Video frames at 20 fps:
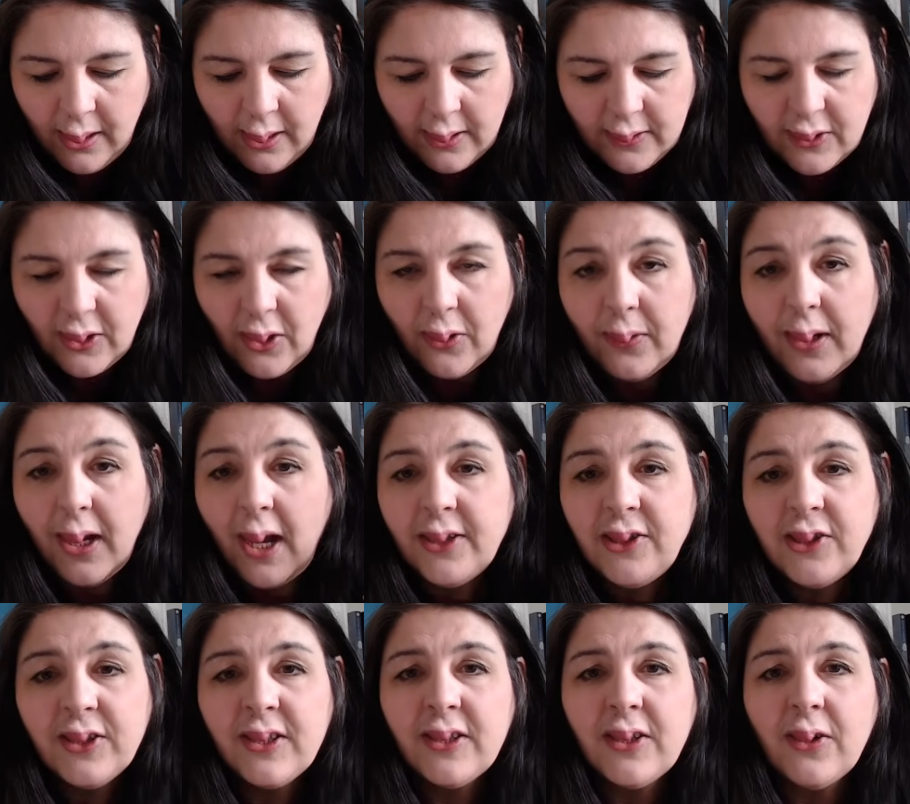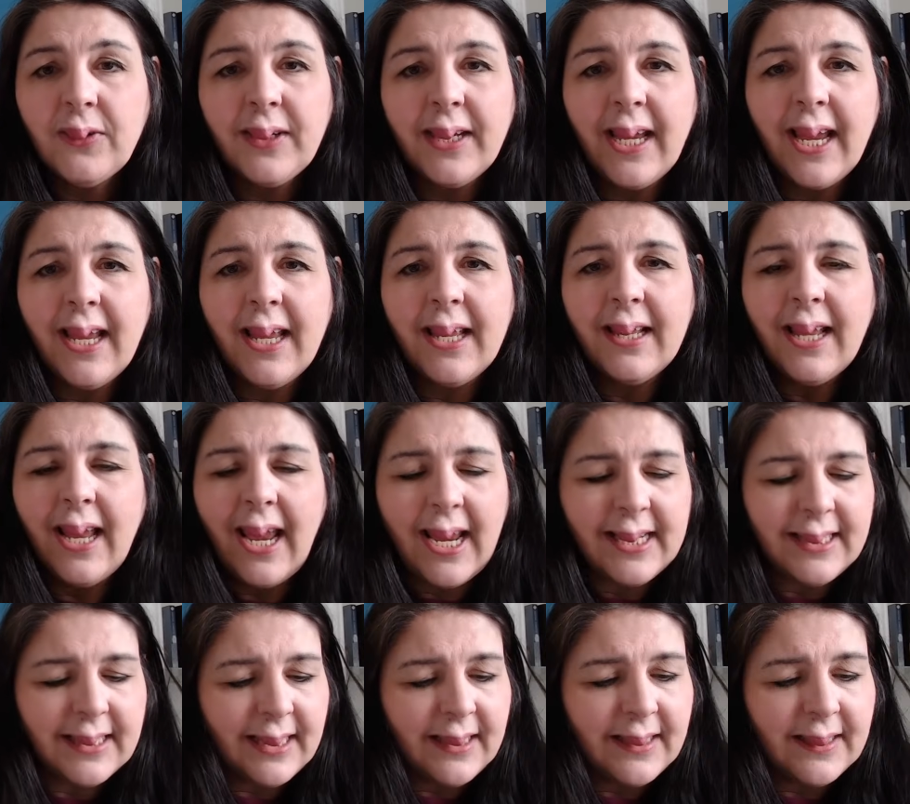So I just don't get
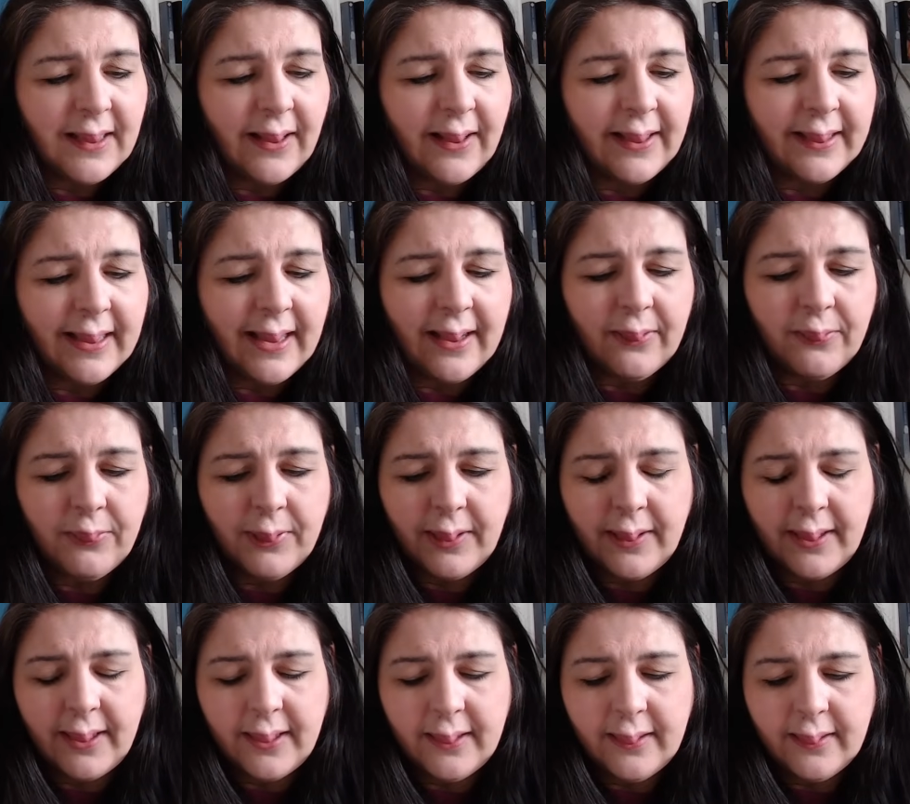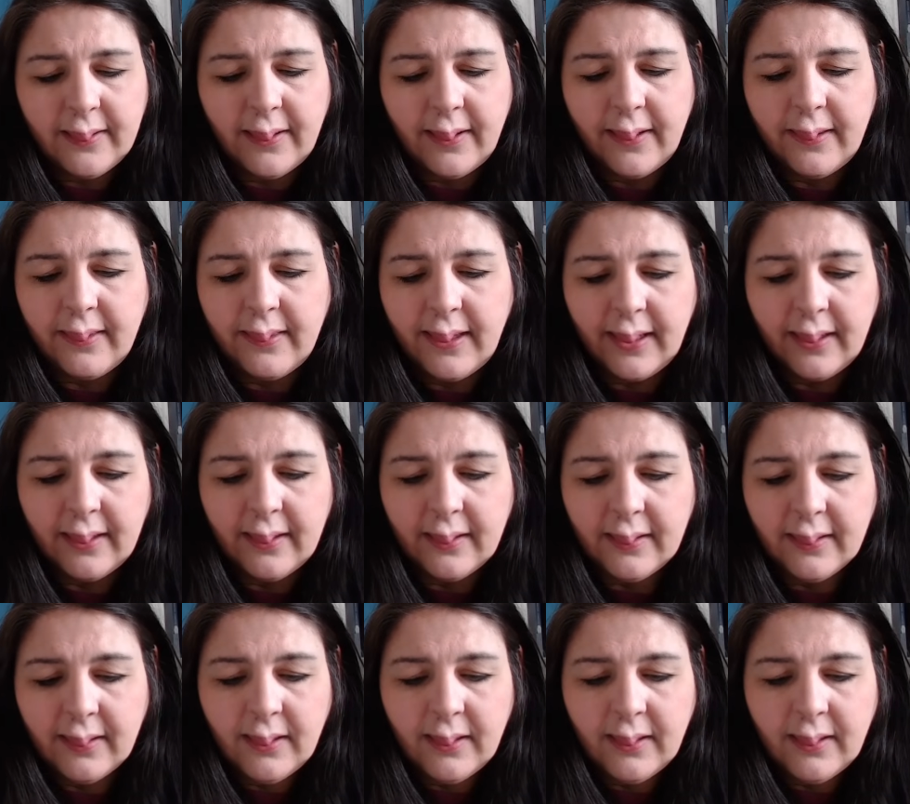headaches like that when I think,